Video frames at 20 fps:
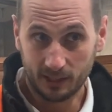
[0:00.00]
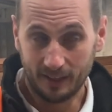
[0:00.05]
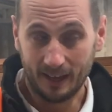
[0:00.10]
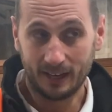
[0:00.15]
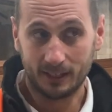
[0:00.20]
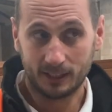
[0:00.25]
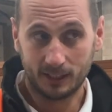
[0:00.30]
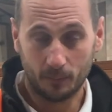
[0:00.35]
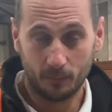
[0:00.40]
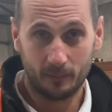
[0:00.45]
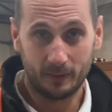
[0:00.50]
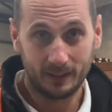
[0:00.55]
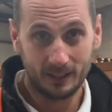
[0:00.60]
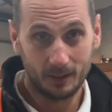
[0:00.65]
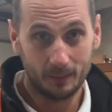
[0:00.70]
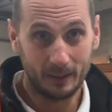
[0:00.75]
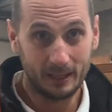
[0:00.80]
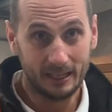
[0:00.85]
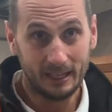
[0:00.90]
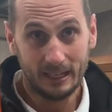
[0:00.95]
So that's
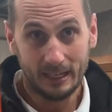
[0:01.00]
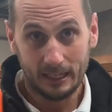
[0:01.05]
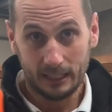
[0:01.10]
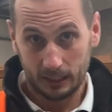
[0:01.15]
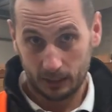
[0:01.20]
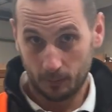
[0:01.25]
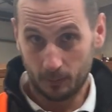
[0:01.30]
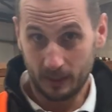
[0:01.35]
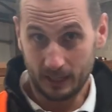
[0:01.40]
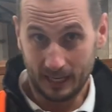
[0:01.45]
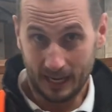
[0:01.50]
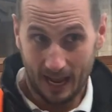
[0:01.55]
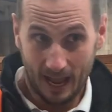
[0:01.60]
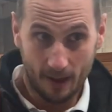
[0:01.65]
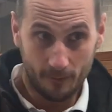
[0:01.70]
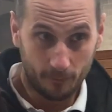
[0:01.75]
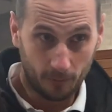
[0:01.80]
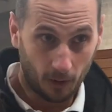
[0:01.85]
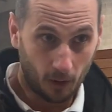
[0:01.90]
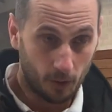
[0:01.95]
something to be
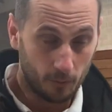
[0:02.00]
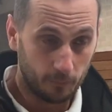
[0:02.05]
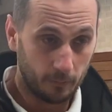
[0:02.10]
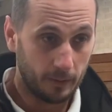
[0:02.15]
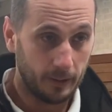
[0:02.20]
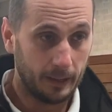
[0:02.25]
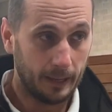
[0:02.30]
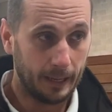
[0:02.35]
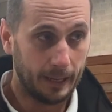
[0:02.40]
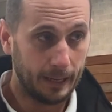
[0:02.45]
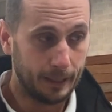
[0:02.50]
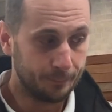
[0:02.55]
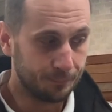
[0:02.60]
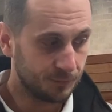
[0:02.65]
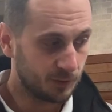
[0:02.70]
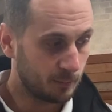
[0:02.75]
careful of,